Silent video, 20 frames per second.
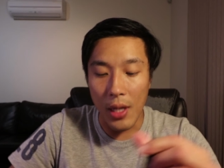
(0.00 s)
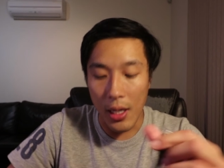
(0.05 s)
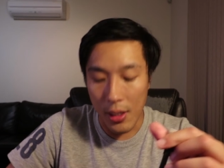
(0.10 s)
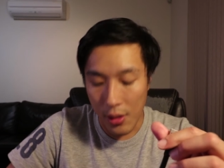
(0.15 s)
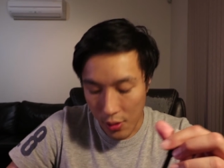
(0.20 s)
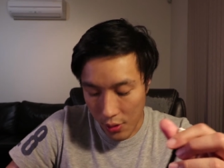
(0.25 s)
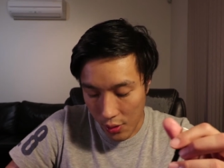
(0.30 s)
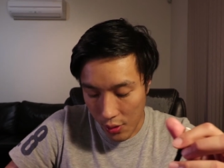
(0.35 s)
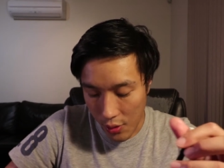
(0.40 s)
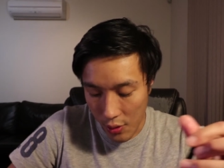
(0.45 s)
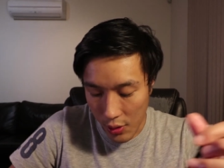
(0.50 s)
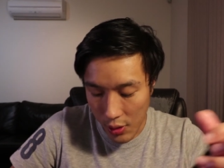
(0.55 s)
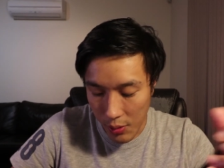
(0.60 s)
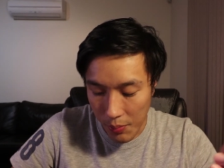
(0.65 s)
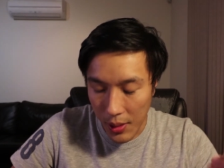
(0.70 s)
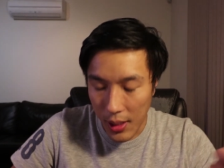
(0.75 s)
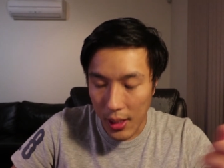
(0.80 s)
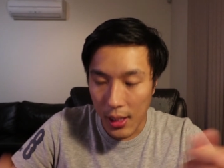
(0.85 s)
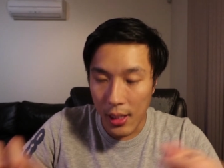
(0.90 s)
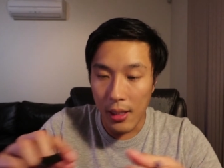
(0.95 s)
got your
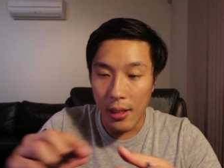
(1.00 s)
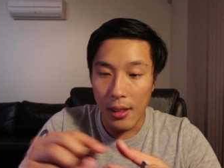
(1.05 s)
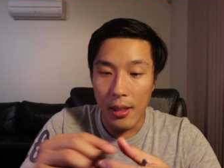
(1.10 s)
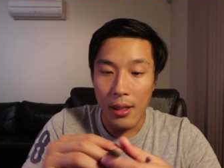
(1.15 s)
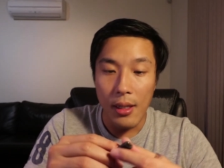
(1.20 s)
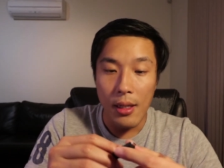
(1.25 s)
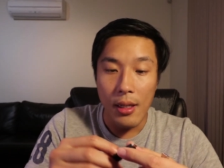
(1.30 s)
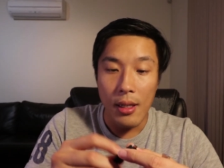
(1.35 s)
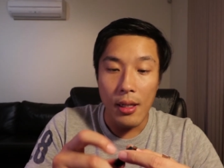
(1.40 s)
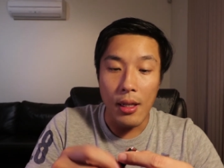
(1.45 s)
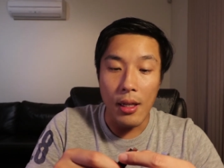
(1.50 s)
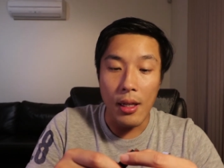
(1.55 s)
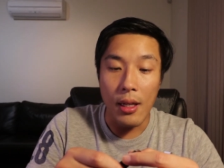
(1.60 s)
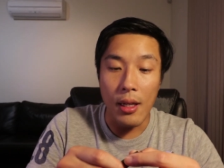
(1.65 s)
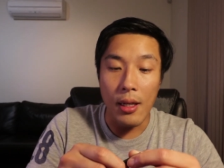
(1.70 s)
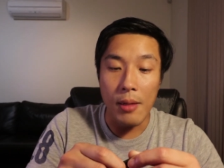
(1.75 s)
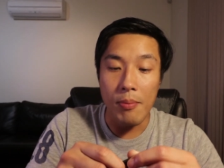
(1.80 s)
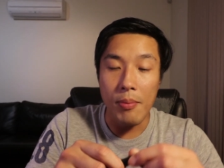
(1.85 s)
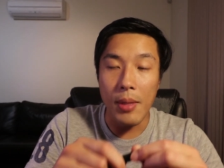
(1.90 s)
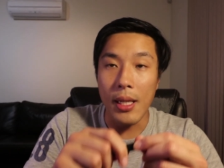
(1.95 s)
USB.
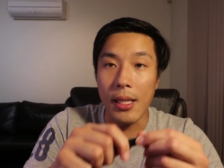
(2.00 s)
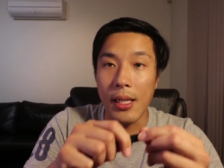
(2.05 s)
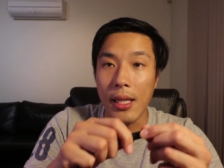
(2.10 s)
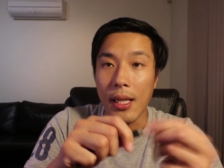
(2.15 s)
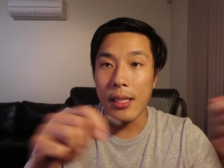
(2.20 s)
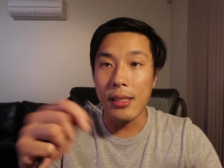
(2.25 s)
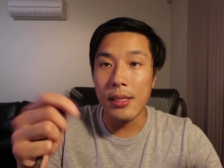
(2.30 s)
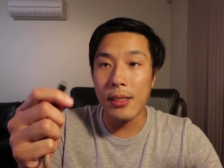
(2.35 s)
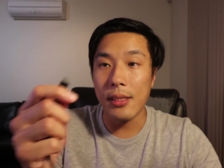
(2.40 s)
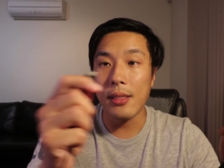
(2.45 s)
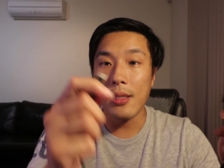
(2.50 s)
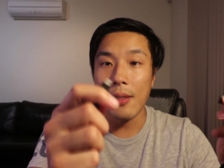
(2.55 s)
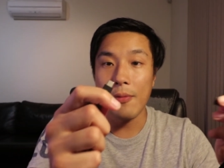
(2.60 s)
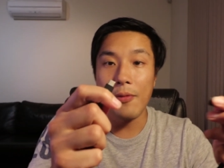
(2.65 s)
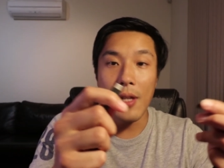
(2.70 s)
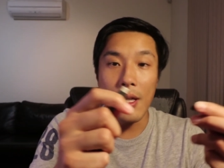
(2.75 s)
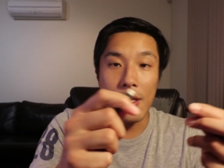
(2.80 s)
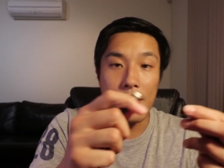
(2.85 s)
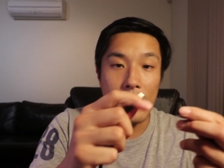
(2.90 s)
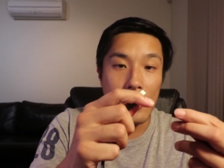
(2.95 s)
In my case, I've
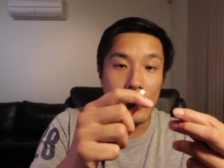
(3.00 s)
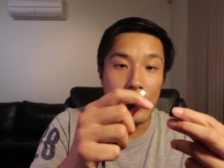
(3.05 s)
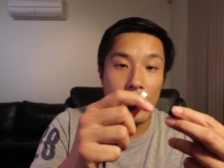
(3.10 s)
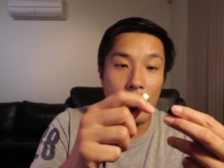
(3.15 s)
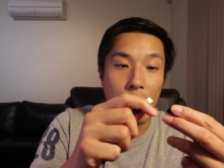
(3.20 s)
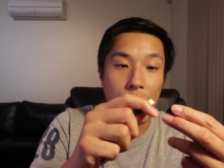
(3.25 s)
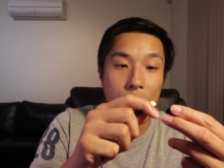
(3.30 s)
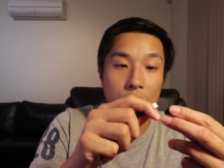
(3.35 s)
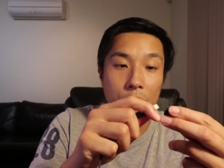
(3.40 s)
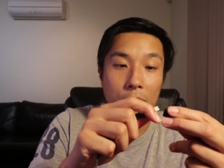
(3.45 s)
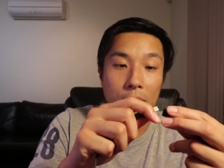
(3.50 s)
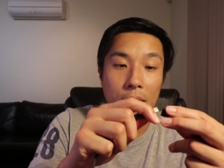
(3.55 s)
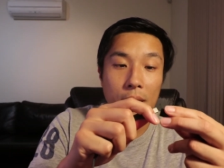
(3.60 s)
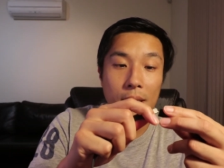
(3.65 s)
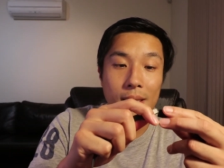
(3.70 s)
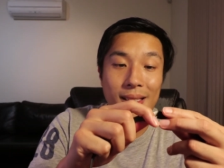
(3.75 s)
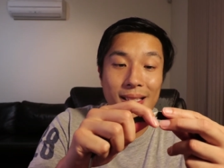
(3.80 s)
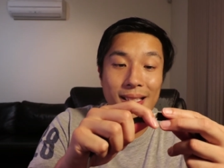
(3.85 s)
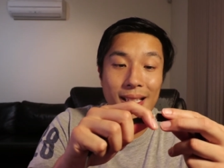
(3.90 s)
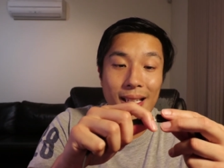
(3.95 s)
got this
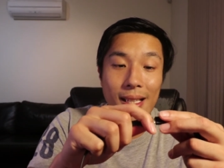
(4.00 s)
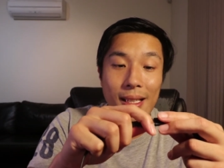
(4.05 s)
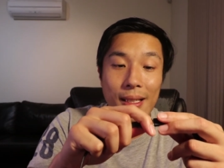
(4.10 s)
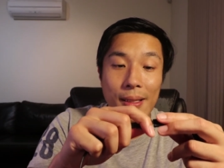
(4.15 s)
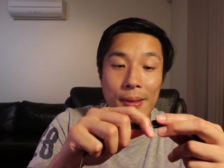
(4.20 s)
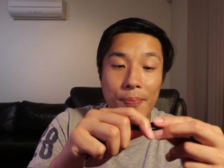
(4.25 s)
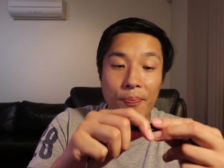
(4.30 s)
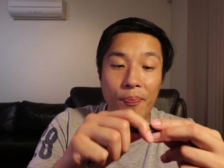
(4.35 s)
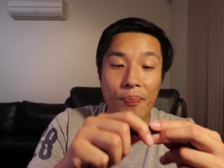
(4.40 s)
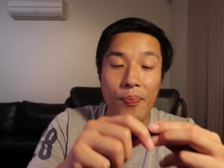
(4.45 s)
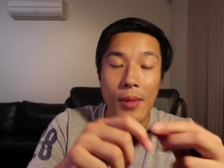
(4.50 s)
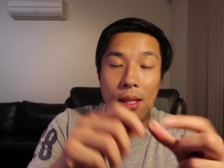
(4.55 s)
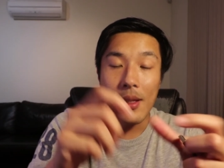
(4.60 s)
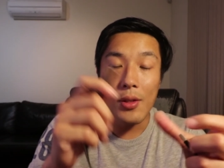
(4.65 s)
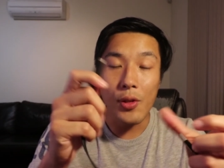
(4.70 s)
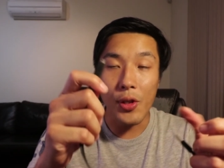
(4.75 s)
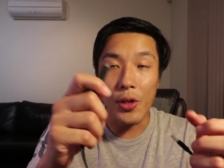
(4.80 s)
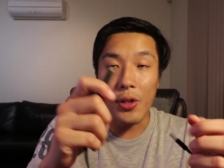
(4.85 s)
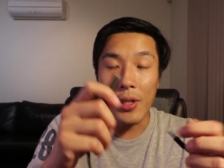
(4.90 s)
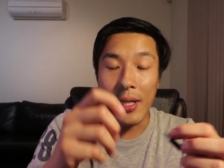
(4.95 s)
USB-C
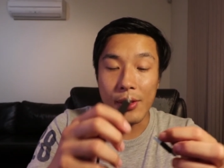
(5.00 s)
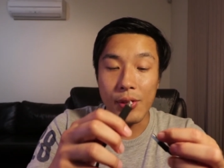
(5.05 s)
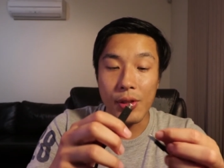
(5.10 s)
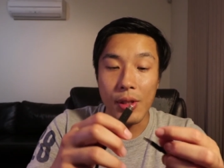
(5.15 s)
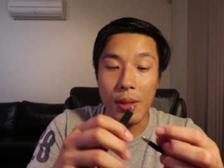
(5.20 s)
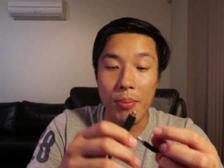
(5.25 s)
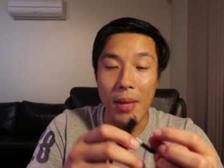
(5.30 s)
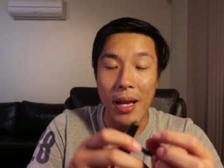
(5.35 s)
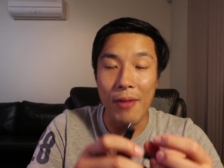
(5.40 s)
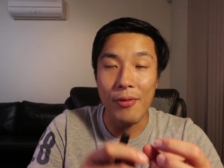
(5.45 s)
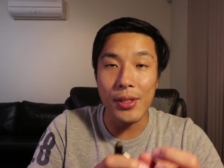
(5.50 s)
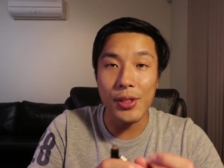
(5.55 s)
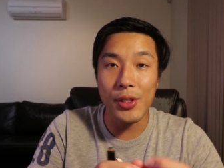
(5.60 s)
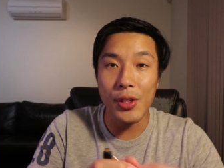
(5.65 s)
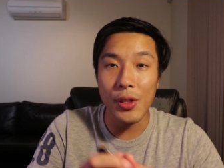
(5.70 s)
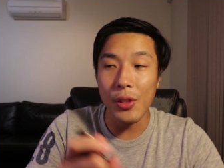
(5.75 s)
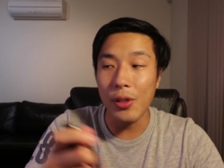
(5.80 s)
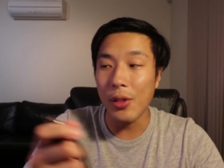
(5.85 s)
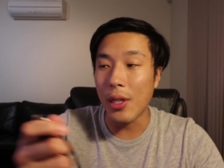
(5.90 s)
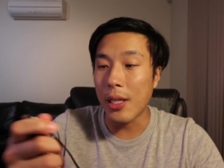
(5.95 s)
to connect to the Mavic
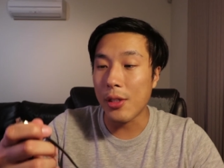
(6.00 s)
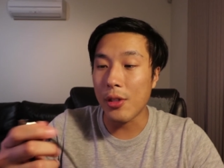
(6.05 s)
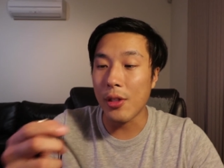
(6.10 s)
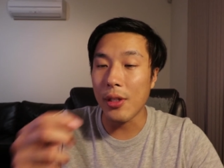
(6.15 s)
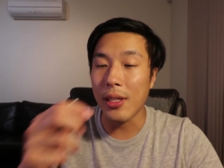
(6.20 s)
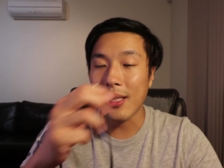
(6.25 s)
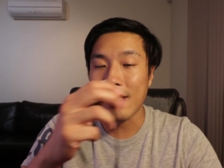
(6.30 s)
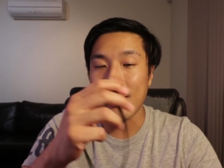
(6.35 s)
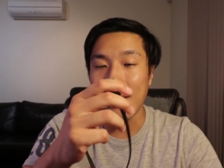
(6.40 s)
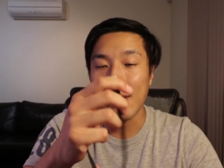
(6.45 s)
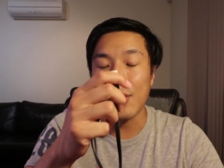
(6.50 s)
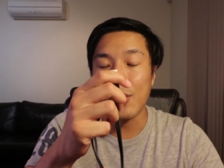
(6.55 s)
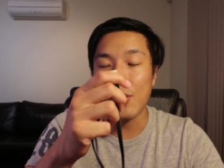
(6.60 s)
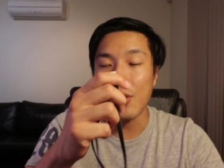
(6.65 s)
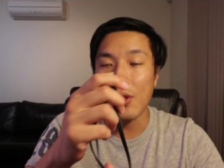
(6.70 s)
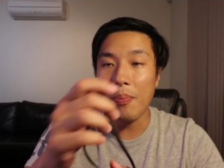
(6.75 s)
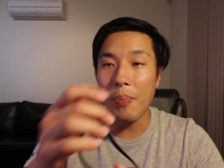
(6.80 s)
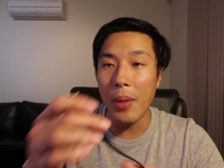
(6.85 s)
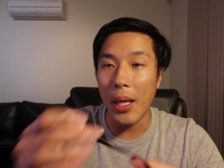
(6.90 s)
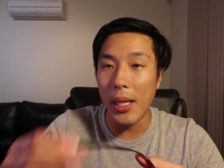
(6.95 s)
2 and connect this to
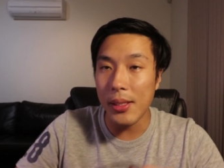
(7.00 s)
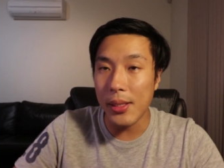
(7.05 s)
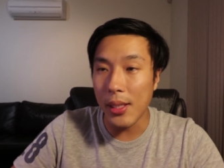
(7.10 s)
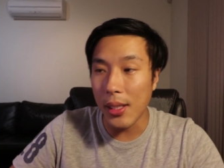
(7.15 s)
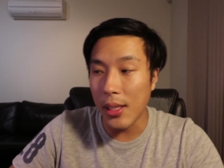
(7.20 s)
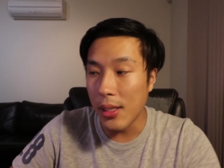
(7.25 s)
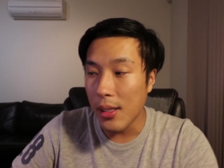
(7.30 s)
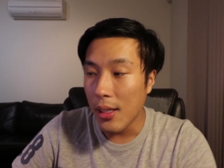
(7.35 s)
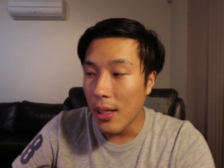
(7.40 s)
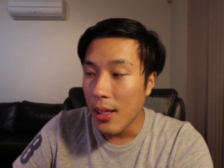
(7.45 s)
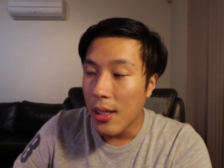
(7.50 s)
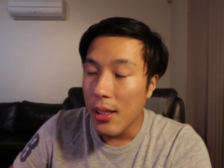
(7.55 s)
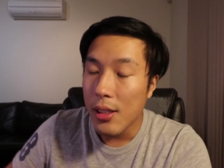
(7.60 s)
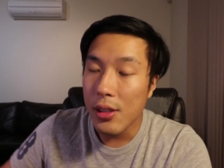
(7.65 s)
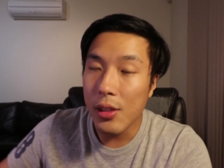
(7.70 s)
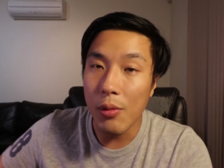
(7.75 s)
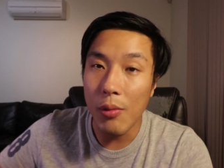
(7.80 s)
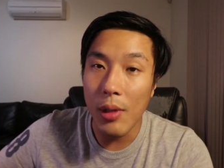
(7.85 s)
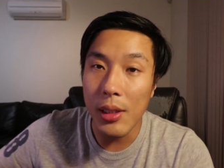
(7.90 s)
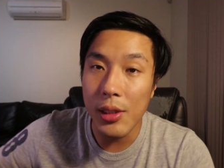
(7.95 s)
the PC.
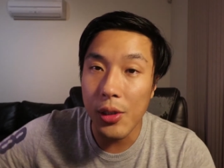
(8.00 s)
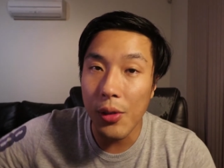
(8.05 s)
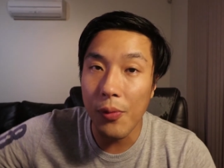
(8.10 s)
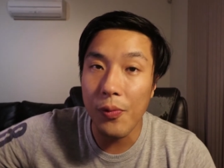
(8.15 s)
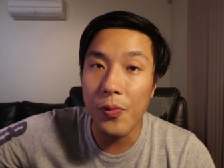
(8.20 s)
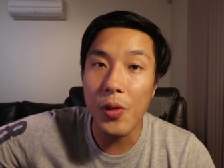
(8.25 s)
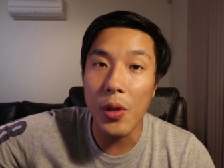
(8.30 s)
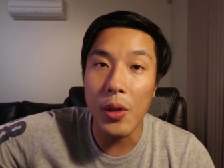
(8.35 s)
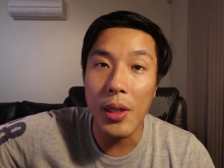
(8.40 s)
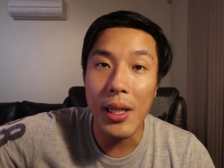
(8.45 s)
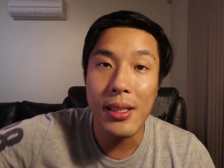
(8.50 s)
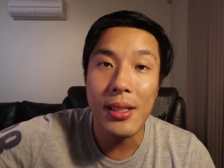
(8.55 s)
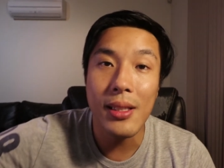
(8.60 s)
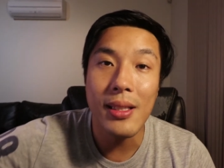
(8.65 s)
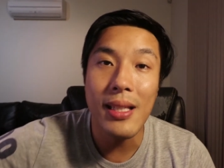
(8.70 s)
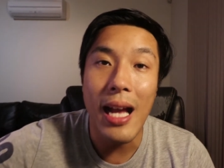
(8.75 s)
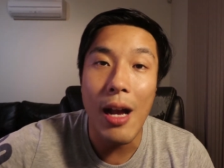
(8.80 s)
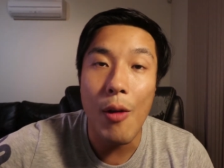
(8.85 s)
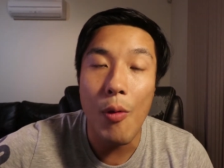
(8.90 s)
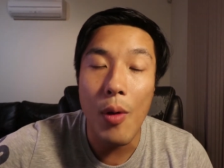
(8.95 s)
So once you've
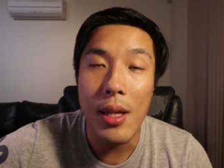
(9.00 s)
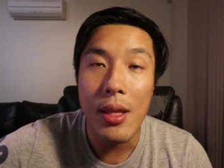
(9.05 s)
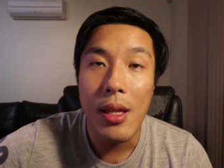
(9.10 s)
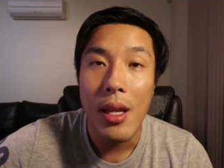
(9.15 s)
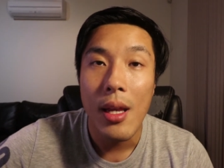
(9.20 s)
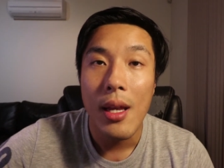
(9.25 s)
connected that one,